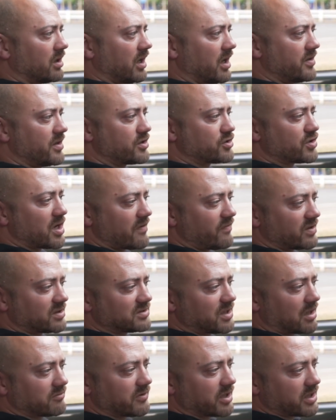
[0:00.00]
And then traffic
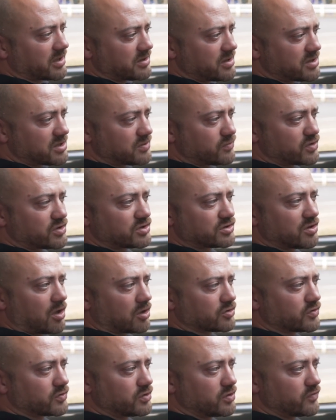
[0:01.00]
sign recognition, which is
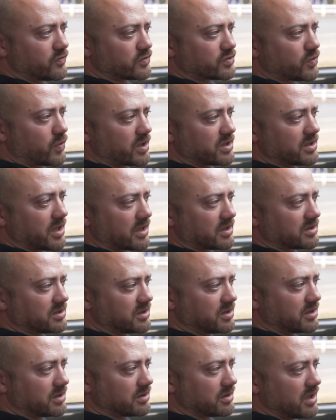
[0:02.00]
also new for
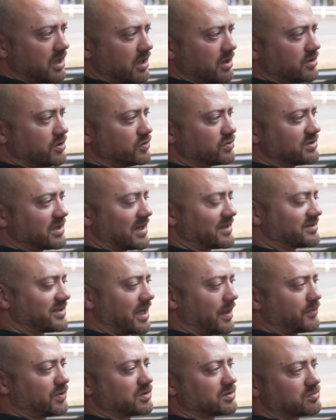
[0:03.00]
2019, using that
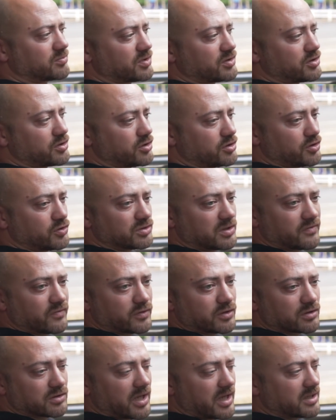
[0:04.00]
same system that you're using
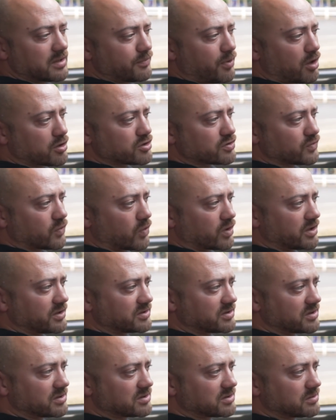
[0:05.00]
for your lane departure warning
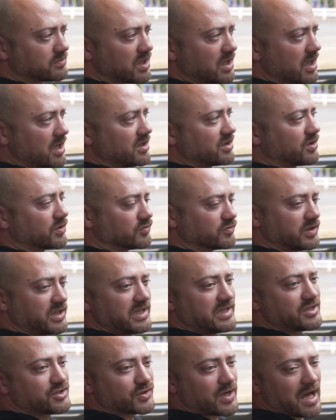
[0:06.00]
system to
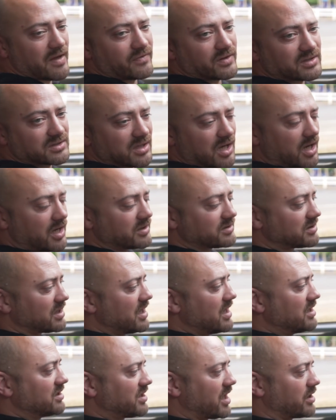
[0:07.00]
read traffic signs,
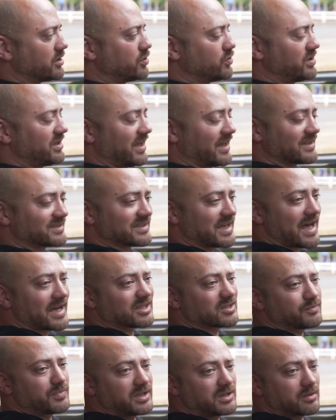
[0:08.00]
telling you the
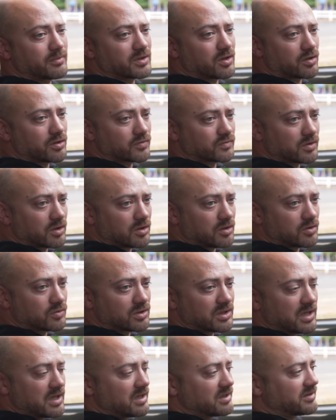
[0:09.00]
exact speed limit on the
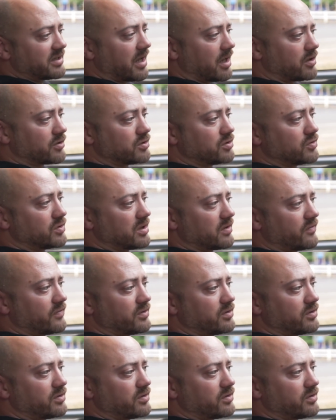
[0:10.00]
road, telling you if